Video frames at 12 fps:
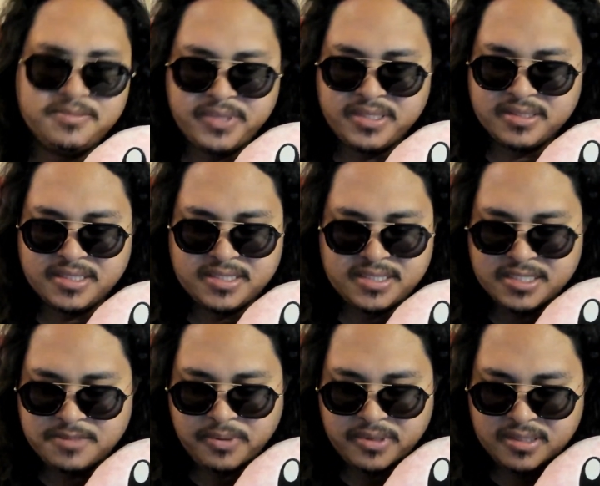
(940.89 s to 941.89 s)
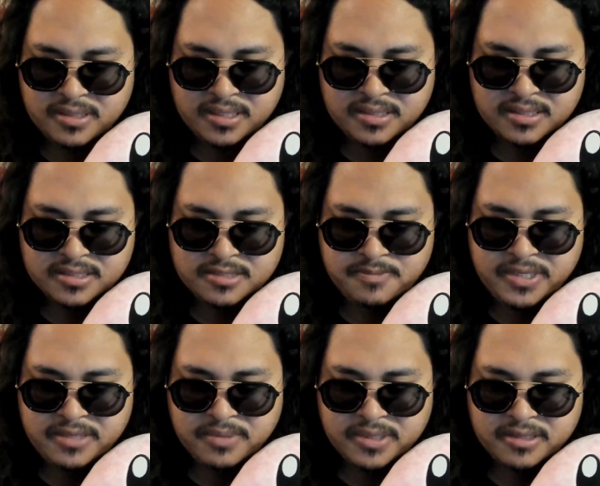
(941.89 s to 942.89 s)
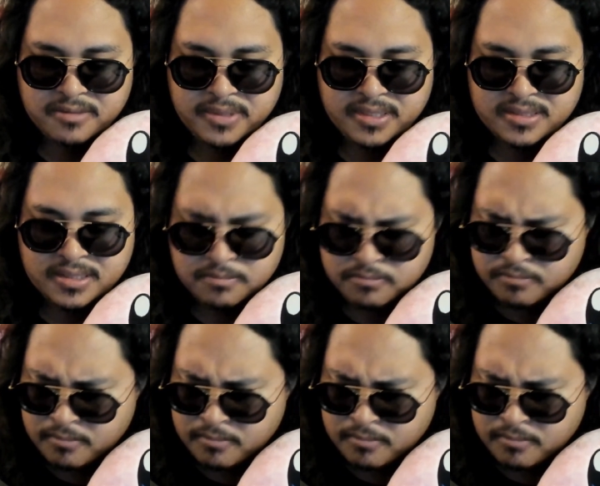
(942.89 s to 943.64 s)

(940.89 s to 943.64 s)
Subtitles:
because it's this part of like the speaking part of your brain is like,